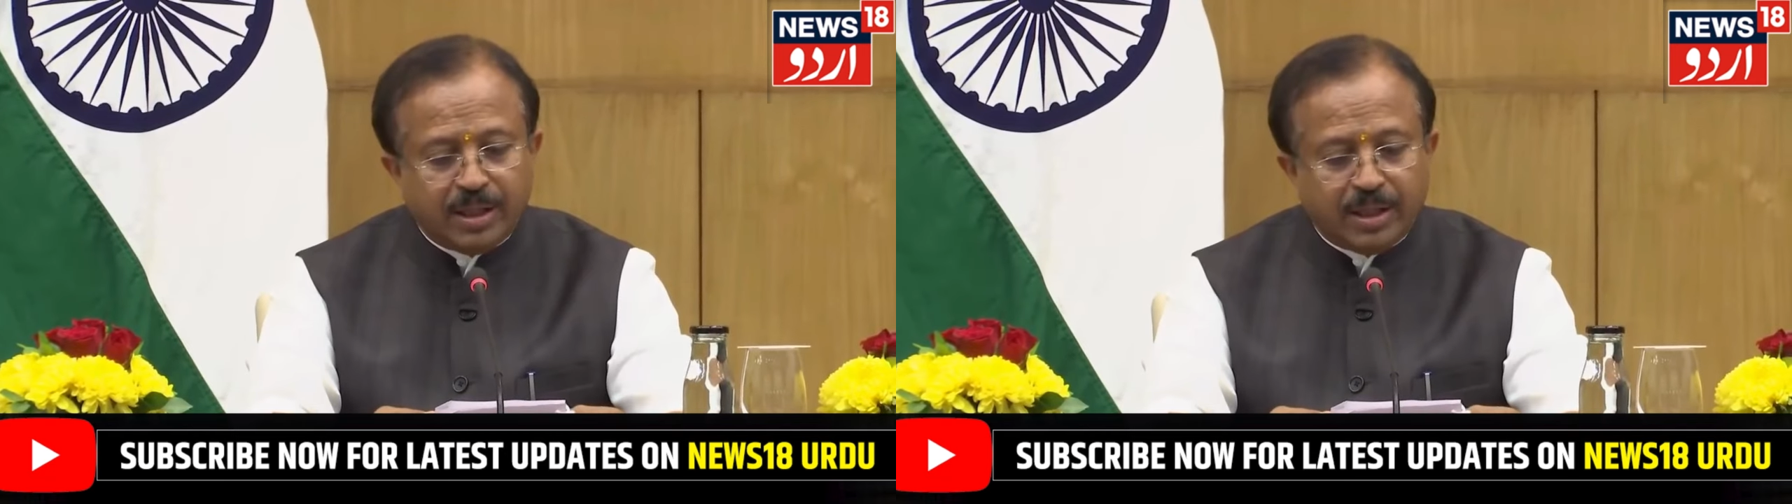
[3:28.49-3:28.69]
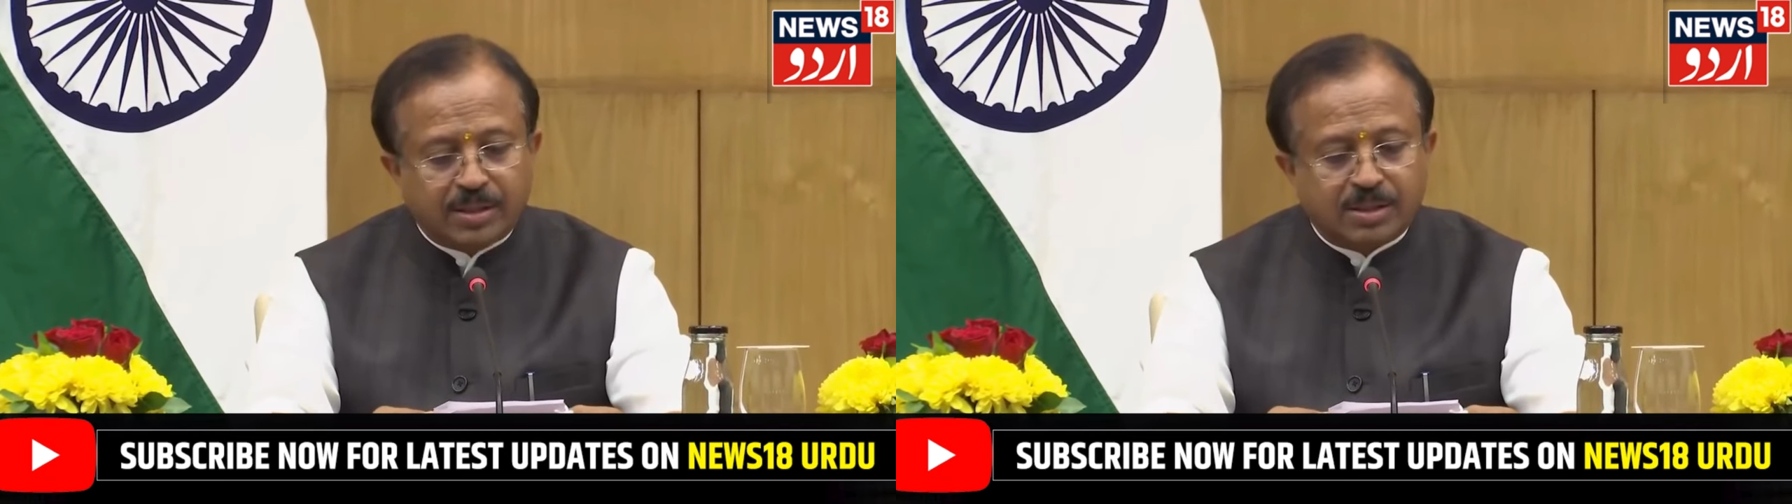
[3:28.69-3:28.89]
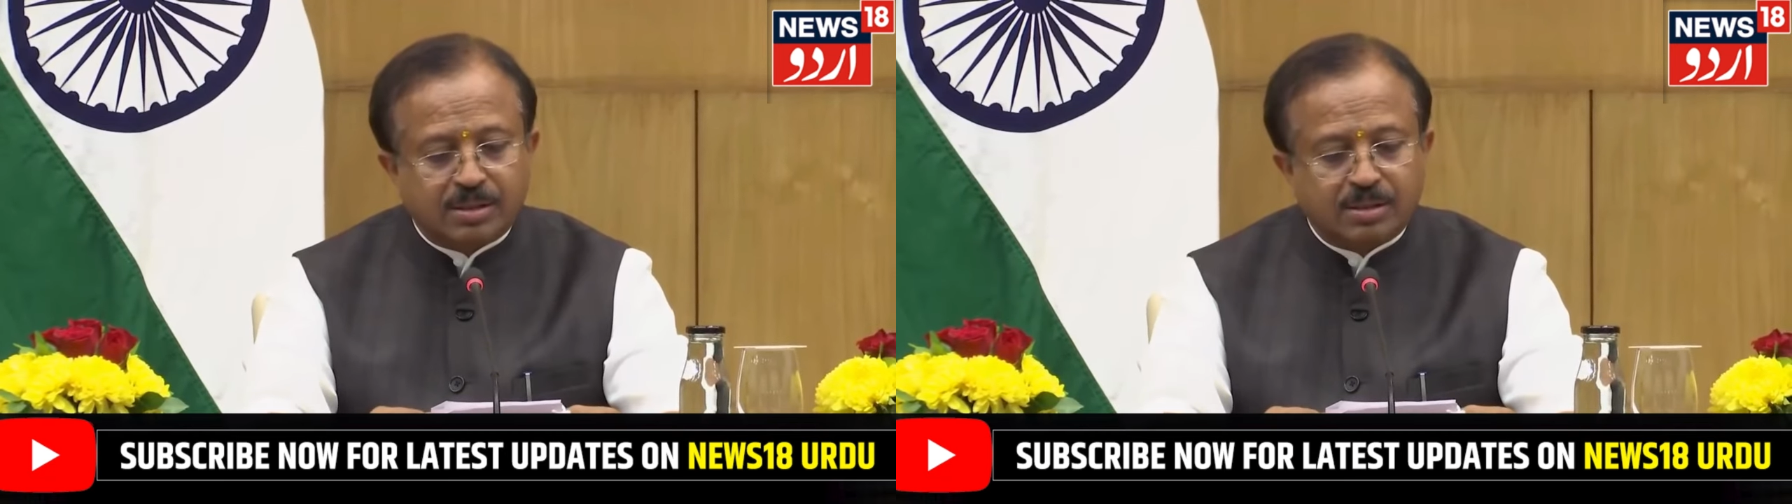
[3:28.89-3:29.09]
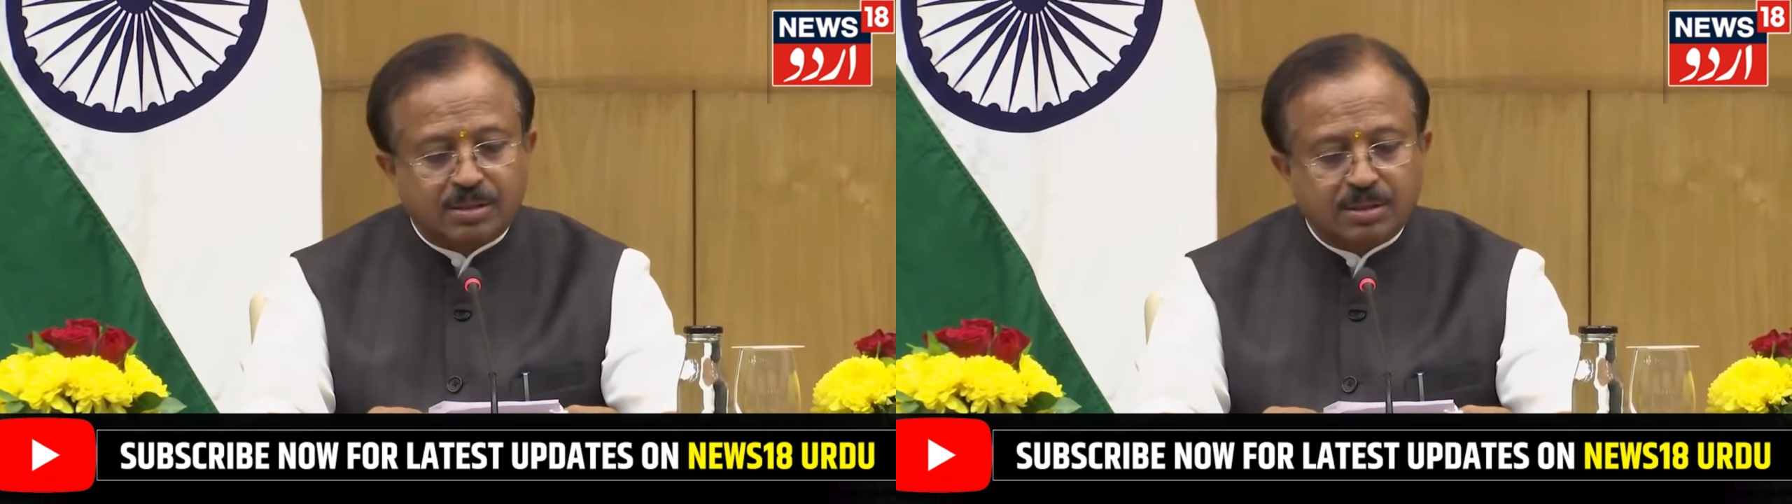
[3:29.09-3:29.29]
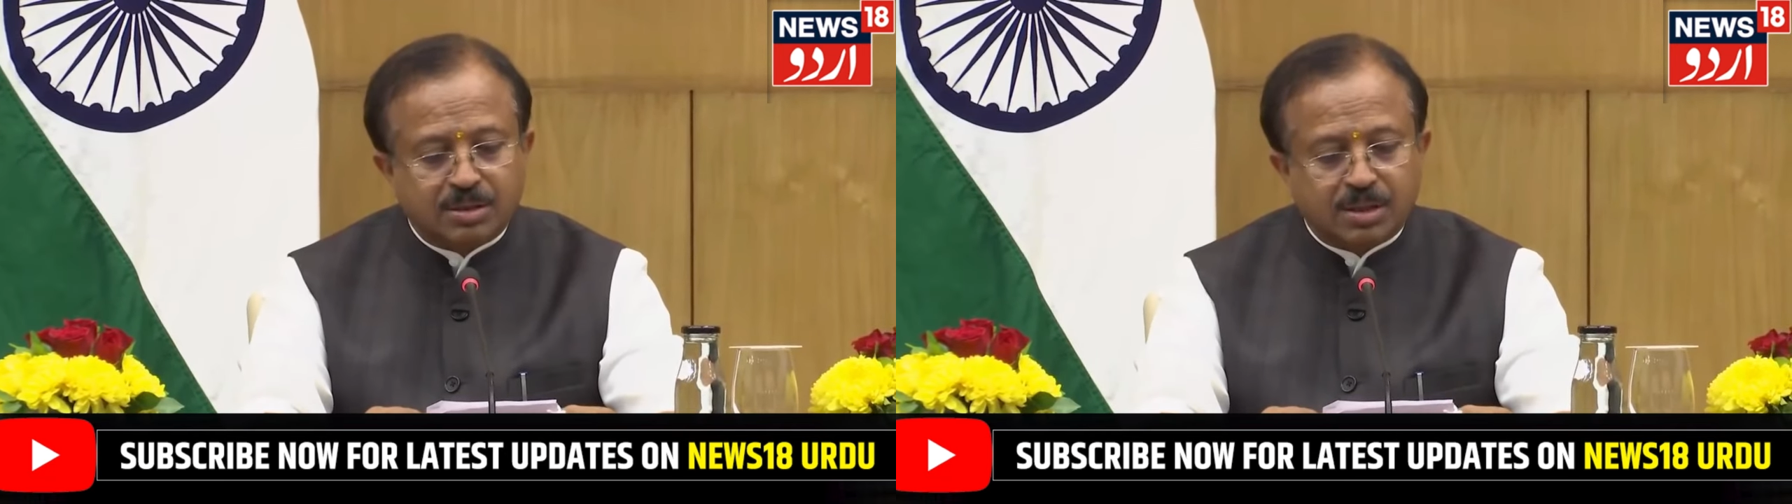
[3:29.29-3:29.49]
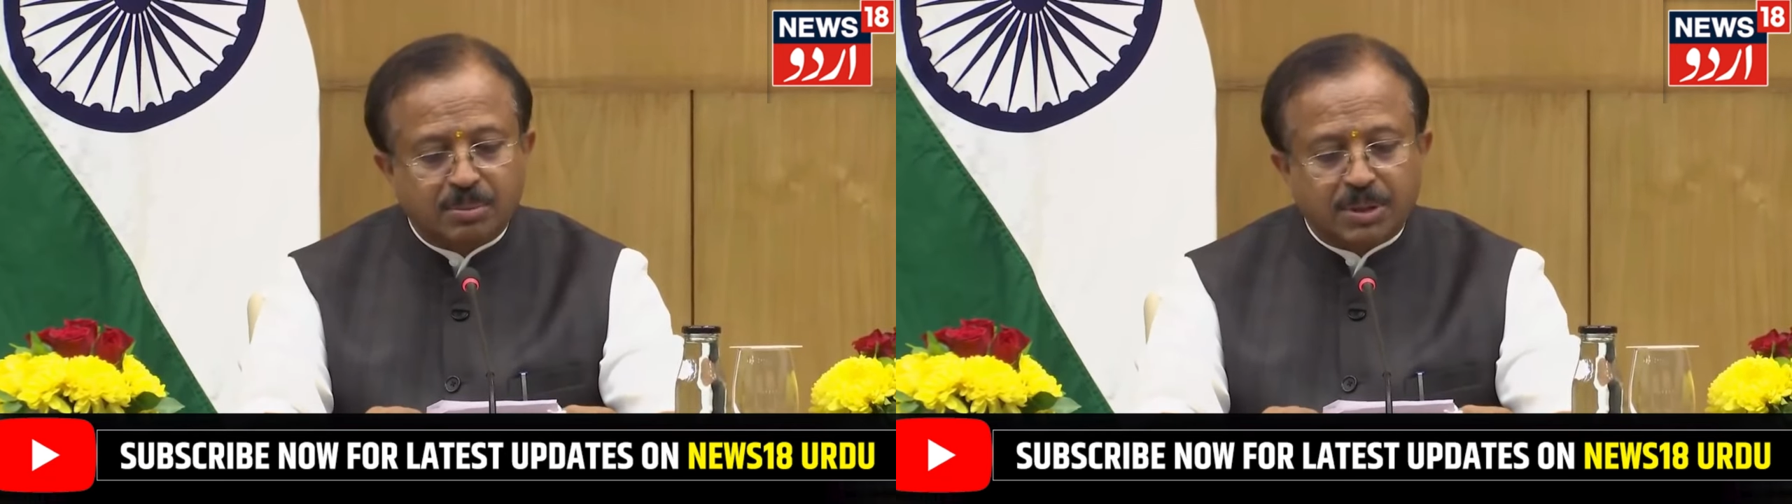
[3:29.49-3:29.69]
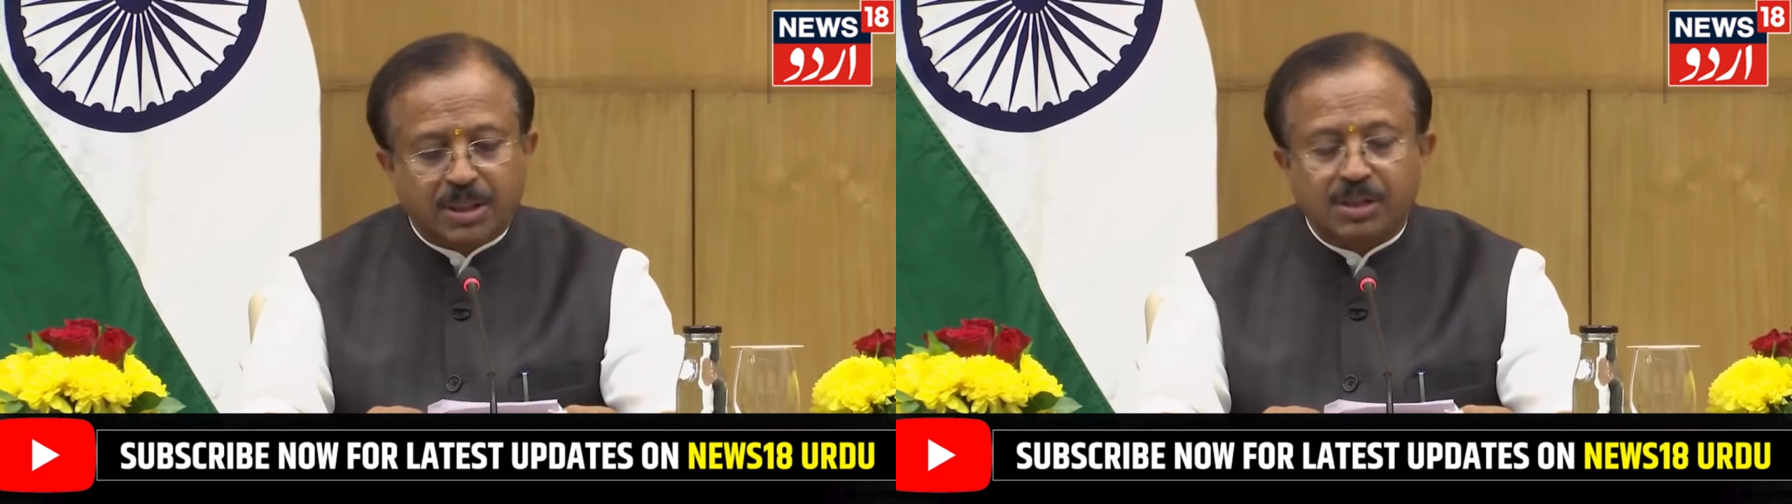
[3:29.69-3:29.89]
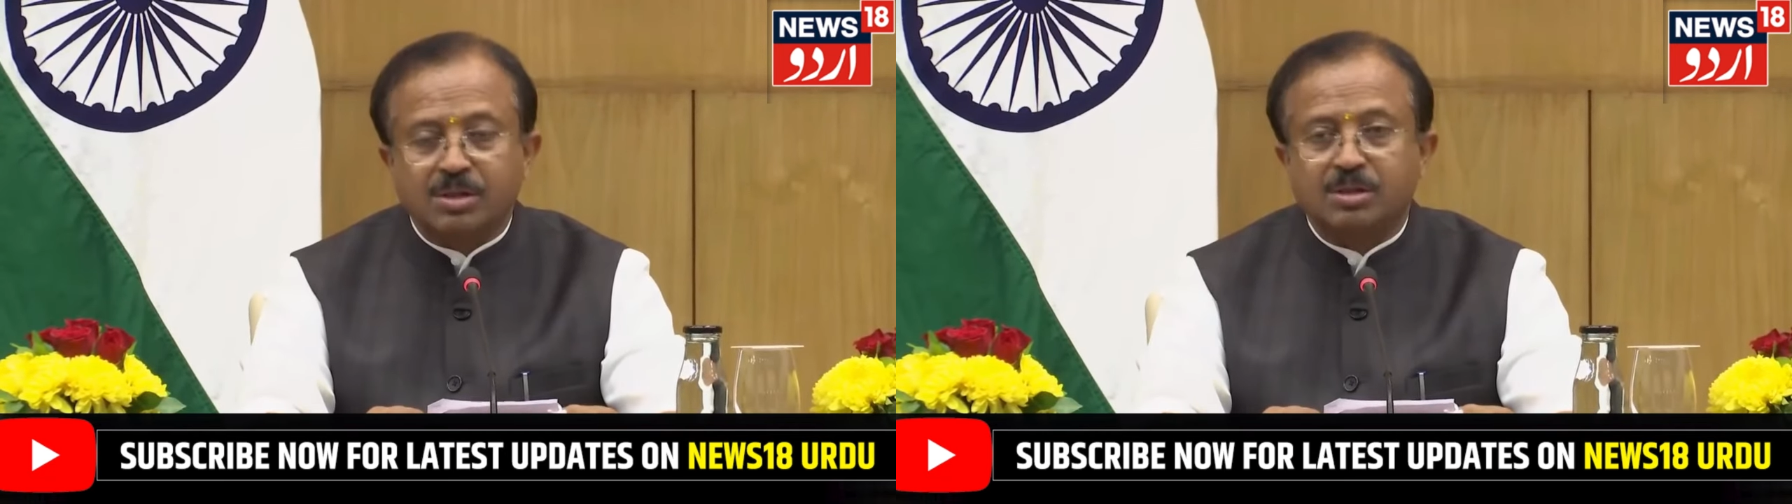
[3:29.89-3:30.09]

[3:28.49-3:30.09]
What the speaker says: and Srimati